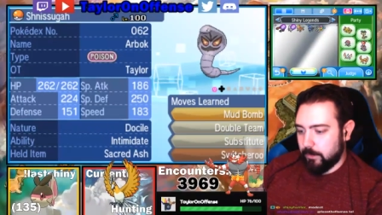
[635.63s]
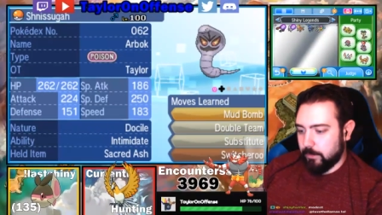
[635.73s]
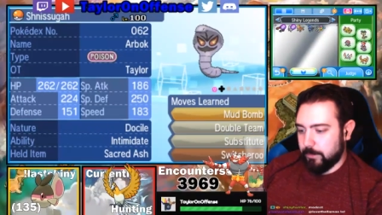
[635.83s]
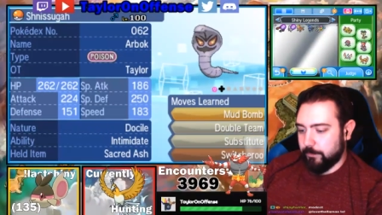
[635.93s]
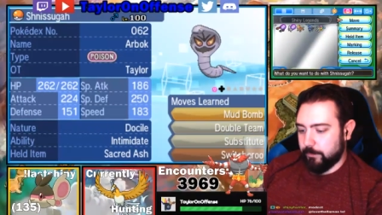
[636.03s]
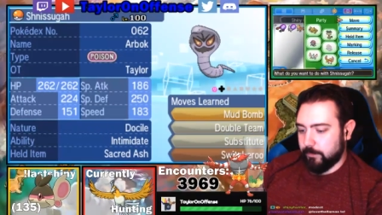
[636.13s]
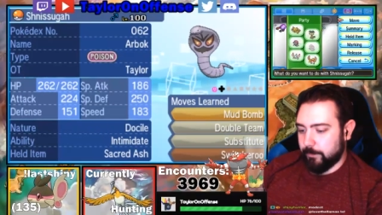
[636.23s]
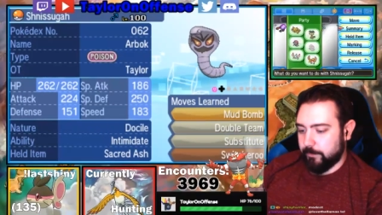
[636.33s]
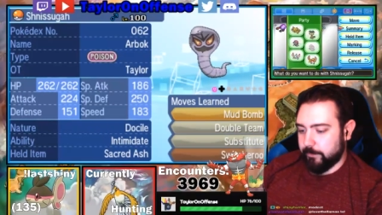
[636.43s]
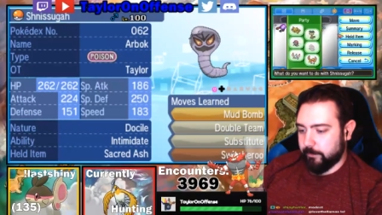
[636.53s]
Let
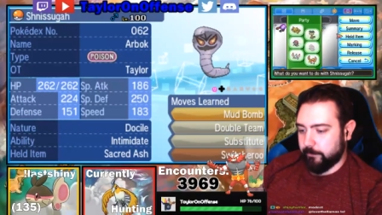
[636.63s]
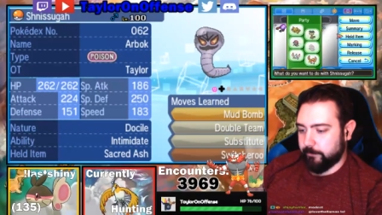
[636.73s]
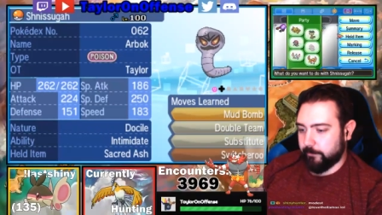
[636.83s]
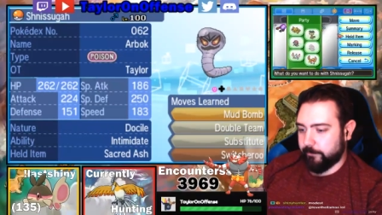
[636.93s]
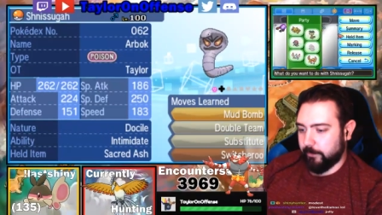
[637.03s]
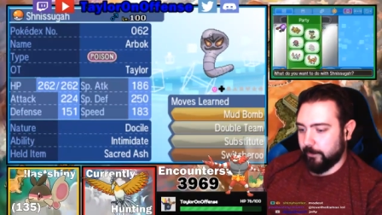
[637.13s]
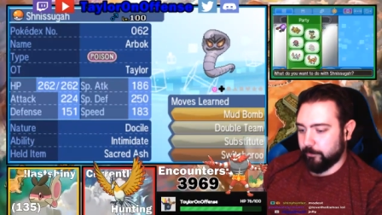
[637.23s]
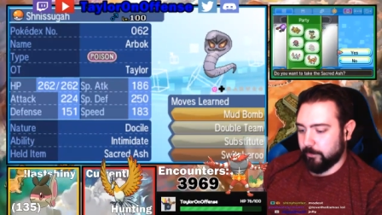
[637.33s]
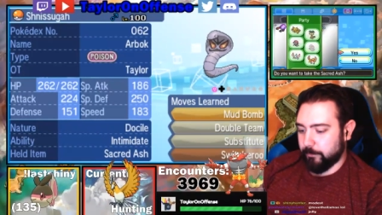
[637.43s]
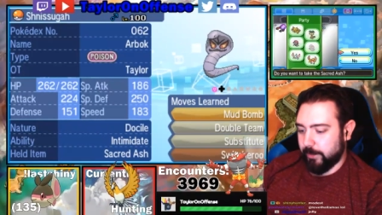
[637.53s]
me take this Sacred
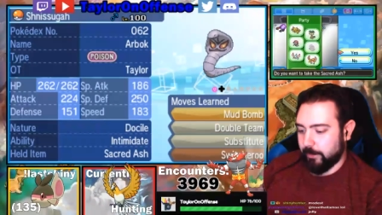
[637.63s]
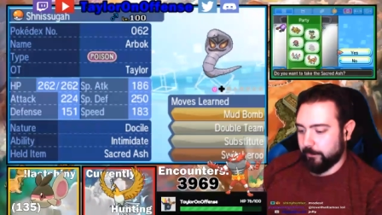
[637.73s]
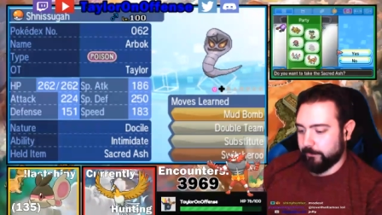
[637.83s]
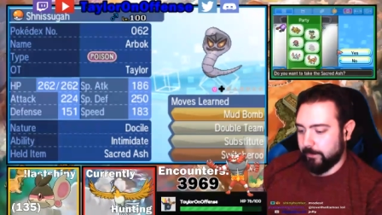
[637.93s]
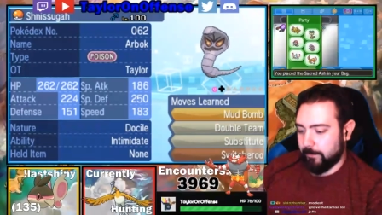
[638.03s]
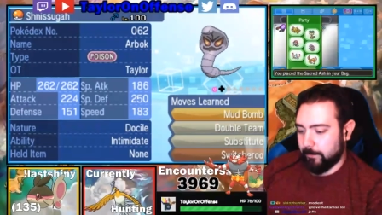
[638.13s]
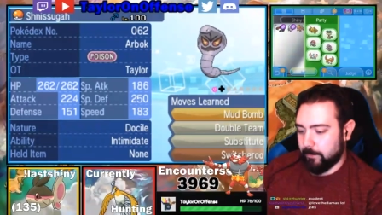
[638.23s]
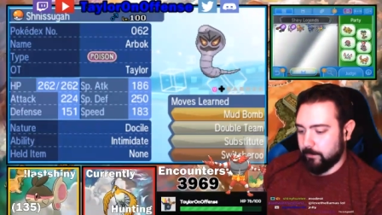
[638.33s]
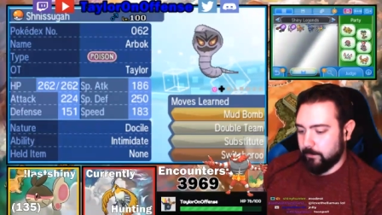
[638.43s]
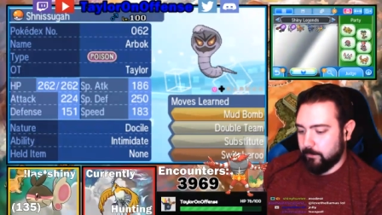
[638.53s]
Ash while I'm waiting, actually.
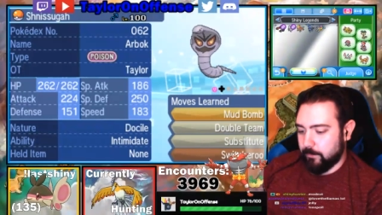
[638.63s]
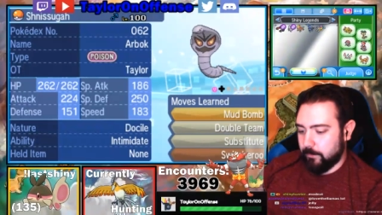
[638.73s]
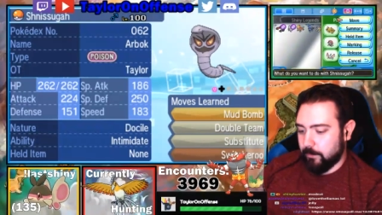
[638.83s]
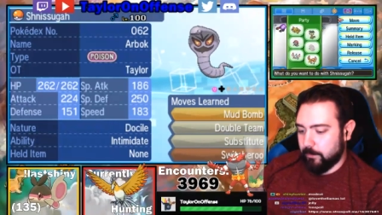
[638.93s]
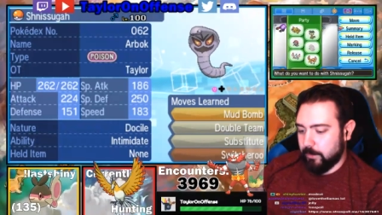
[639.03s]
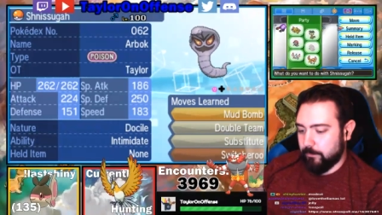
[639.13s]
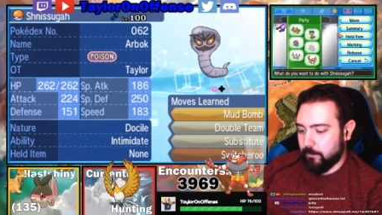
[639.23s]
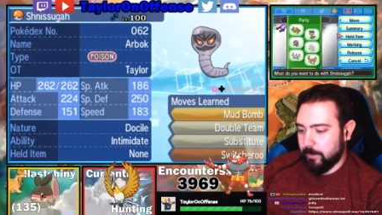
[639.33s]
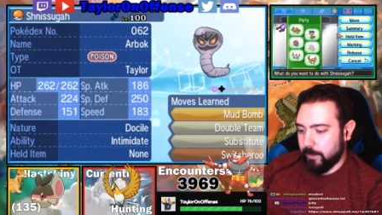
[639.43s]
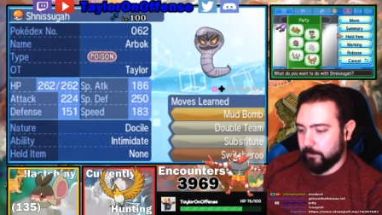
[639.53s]
And I'll give
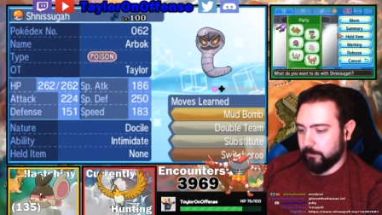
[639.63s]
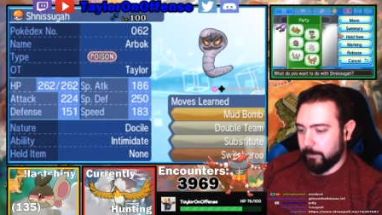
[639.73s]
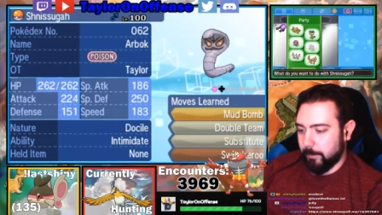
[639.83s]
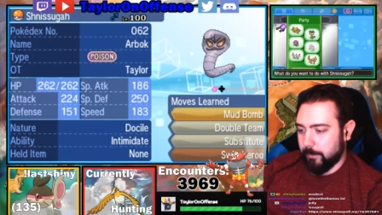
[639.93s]
you back another Leppa